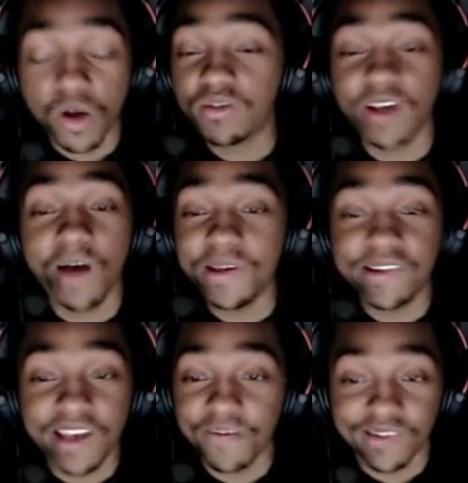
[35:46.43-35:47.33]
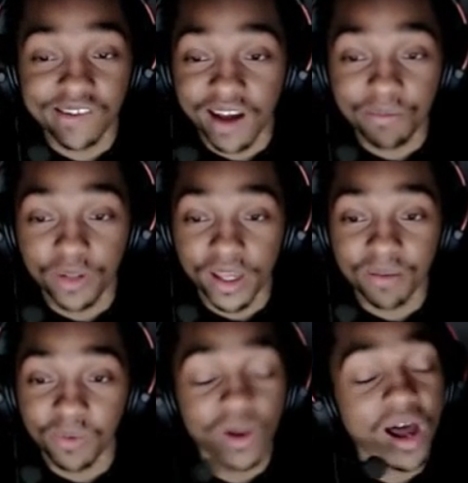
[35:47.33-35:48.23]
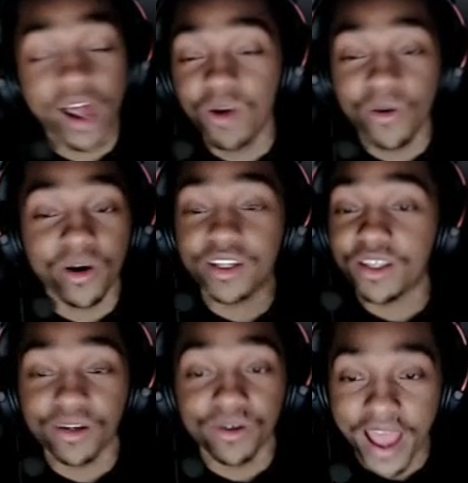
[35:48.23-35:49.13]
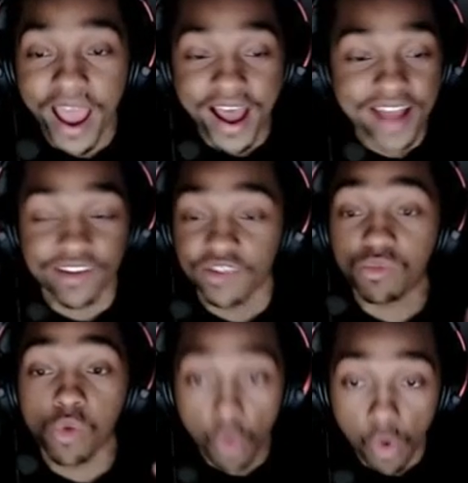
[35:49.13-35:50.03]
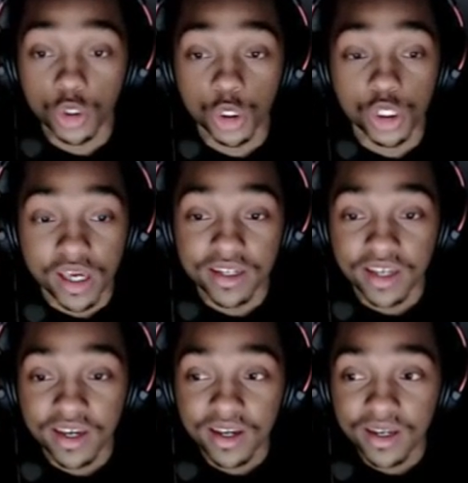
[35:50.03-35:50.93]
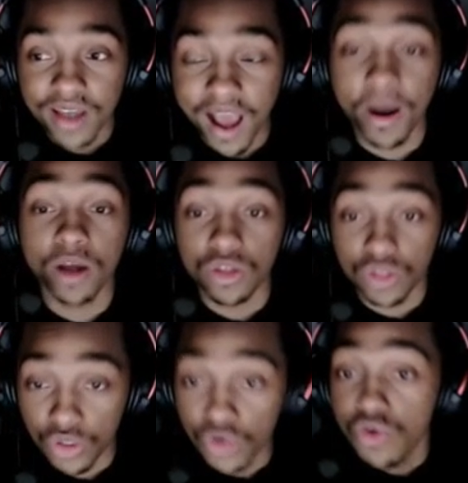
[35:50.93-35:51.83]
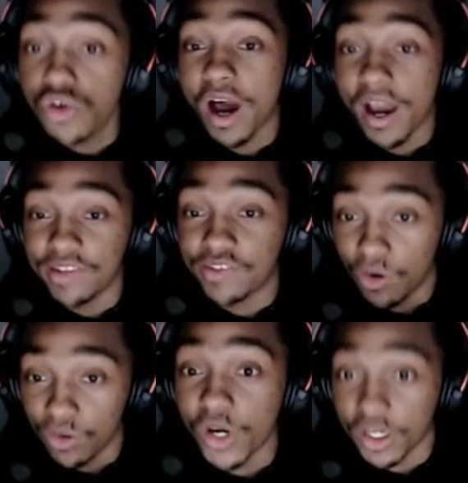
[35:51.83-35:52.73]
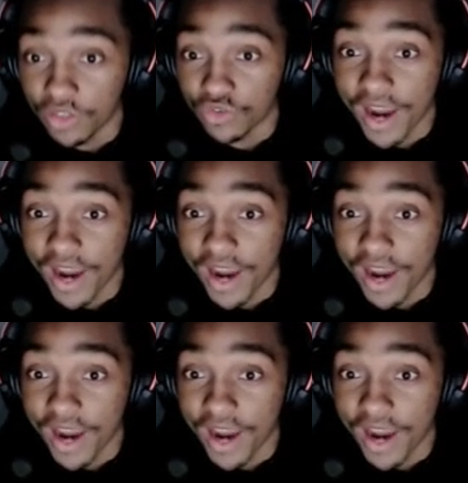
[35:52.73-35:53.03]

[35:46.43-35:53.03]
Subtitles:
Don't tell me TF is not playable. I don't want to hear that. That's just some horse shit. How about you guys go look at the drafts?